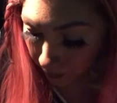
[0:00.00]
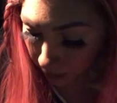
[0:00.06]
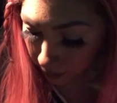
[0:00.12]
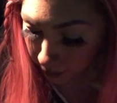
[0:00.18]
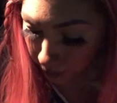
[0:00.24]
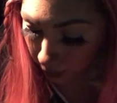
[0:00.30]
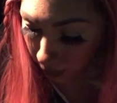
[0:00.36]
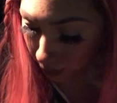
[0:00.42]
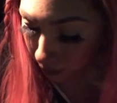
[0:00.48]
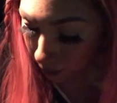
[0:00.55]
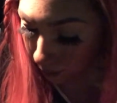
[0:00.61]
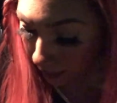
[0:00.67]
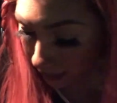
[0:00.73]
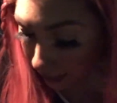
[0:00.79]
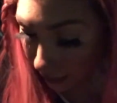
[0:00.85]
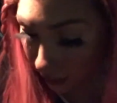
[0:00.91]
So we
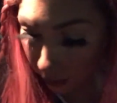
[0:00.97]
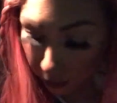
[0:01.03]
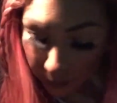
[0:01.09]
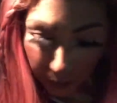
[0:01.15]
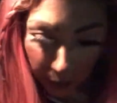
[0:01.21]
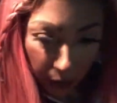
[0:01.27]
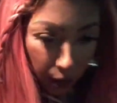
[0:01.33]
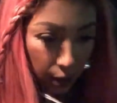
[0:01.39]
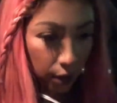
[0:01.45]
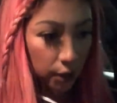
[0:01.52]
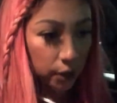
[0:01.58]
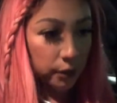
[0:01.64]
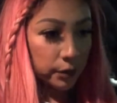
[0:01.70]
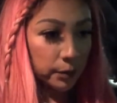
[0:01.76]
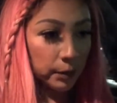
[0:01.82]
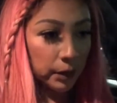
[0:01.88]
had to get the girls some
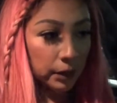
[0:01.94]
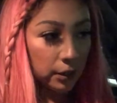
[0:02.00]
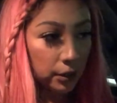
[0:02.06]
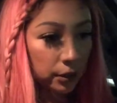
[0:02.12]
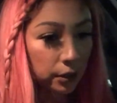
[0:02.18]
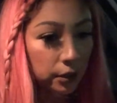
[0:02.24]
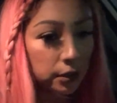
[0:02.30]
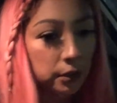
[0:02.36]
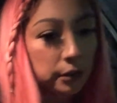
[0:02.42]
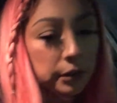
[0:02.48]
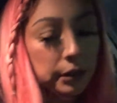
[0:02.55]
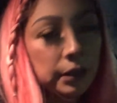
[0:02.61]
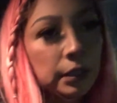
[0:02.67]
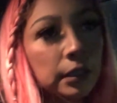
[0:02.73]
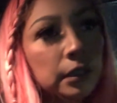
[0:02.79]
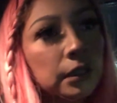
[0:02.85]
clothes. We got the
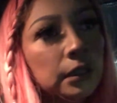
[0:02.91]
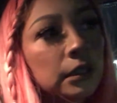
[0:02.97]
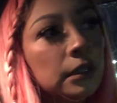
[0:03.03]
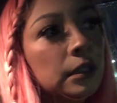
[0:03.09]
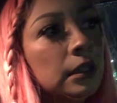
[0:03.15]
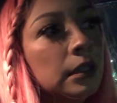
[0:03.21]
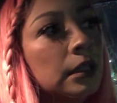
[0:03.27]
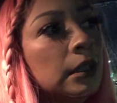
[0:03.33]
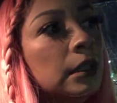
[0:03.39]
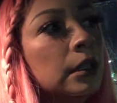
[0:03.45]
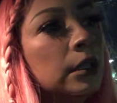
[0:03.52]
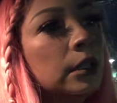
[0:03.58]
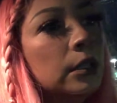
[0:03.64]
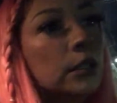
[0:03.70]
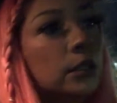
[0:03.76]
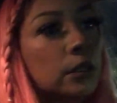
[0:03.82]
girls.
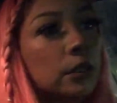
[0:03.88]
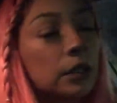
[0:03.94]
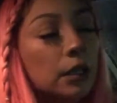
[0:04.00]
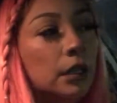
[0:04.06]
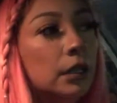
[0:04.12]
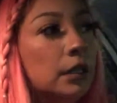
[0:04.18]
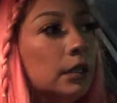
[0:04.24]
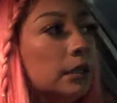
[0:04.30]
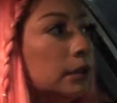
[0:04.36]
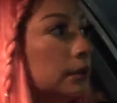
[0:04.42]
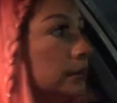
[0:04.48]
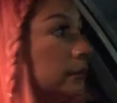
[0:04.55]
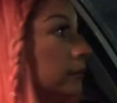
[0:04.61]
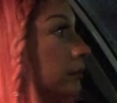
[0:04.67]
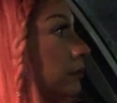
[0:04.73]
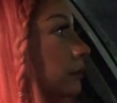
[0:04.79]

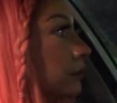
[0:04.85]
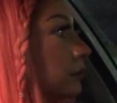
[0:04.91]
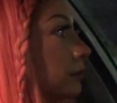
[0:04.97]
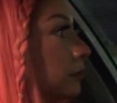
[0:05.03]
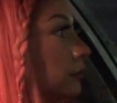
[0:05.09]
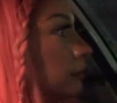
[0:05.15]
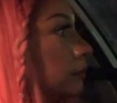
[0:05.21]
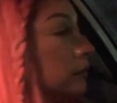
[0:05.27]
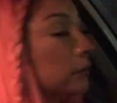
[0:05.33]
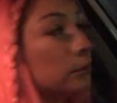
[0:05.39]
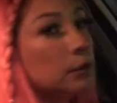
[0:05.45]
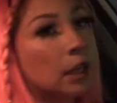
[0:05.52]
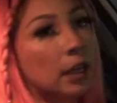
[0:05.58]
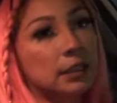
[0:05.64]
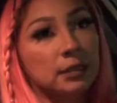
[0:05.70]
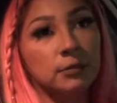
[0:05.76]
Um, we
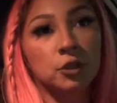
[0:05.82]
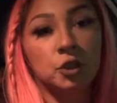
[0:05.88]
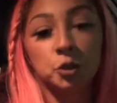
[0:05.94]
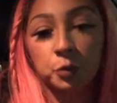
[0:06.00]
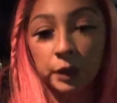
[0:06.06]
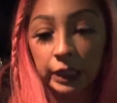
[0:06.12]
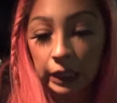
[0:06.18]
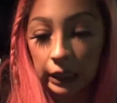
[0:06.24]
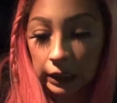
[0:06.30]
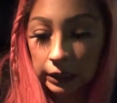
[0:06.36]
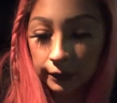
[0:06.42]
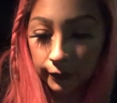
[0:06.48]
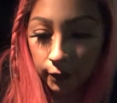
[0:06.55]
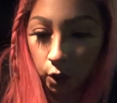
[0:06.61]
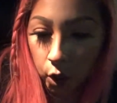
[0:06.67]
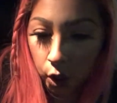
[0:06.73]
got some drinks,
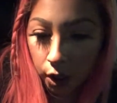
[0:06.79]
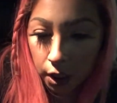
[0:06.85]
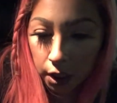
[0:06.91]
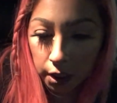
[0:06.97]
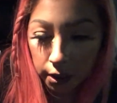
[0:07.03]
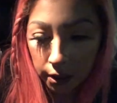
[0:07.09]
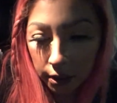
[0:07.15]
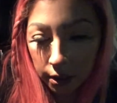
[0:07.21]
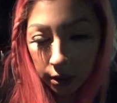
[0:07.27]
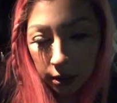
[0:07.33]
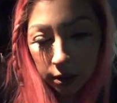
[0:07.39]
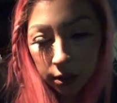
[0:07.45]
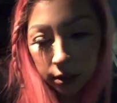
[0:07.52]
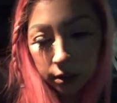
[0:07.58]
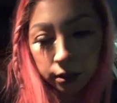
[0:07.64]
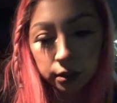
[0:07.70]
of course.
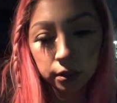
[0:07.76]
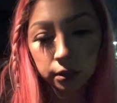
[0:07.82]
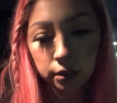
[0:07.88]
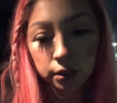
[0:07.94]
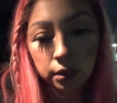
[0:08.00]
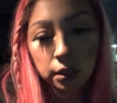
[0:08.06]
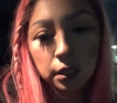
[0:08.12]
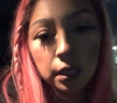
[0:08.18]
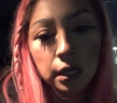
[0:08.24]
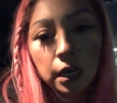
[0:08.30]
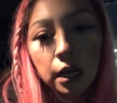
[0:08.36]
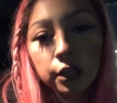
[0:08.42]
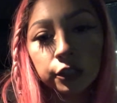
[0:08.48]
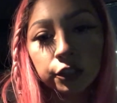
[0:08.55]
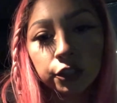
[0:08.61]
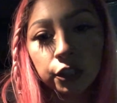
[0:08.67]

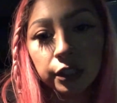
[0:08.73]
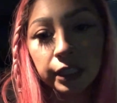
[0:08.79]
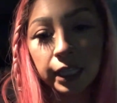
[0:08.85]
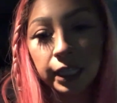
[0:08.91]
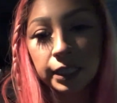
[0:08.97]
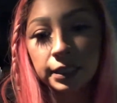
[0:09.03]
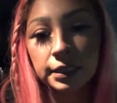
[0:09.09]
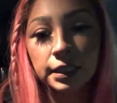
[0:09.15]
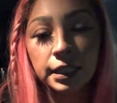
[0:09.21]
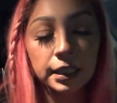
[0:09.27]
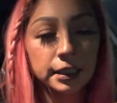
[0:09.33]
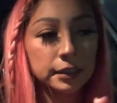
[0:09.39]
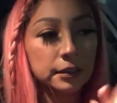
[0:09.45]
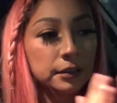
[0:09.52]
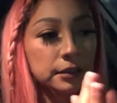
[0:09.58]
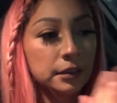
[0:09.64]
I'll show you guys
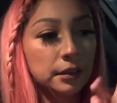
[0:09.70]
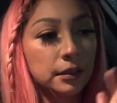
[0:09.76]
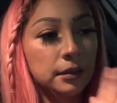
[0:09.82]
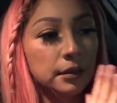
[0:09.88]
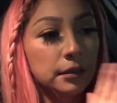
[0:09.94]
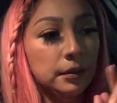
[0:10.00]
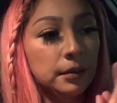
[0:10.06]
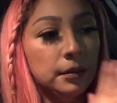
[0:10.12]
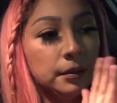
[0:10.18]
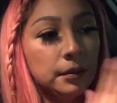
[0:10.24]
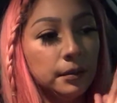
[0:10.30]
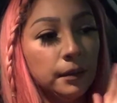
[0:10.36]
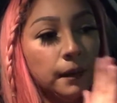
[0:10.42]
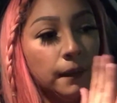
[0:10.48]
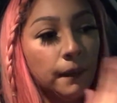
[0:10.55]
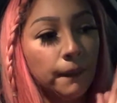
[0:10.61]
like
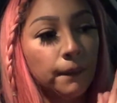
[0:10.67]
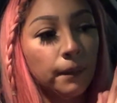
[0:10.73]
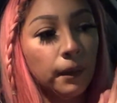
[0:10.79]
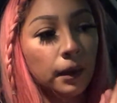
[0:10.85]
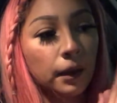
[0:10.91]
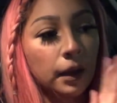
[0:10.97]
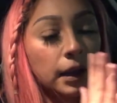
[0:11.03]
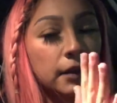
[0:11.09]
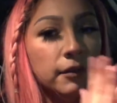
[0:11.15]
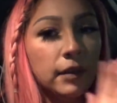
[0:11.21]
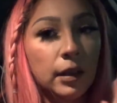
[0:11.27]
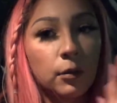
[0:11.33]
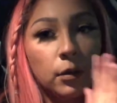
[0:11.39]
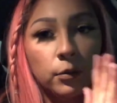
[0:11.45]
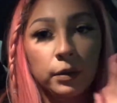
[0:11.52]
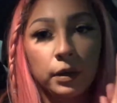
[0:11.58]
kind of like
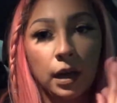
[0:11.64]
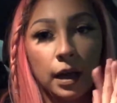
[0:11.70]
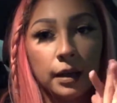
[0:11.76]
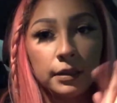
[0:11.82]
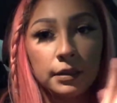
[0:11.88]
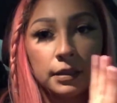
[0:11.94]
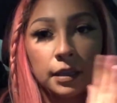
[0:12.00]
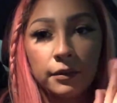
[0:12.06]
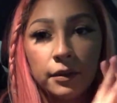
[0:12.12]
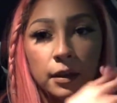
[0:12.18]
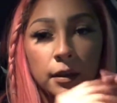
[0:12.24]
what we got and stuff.